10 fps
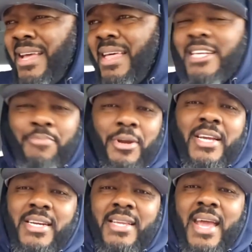That's pretty
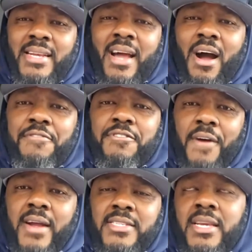good day at the office for
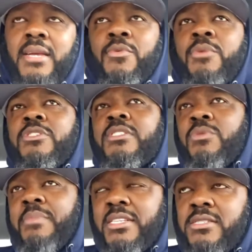our team. We was
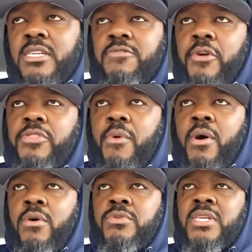we make six free
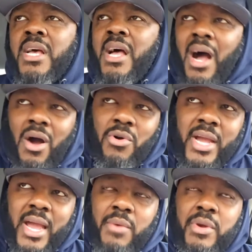throws.
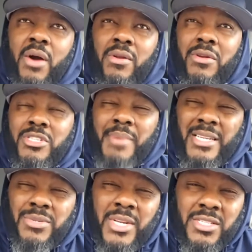Okay, we don't lose by
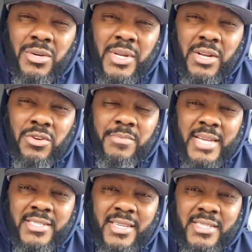22, we lose
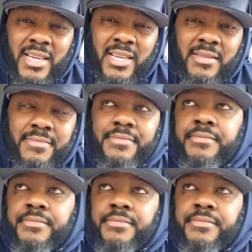by 16.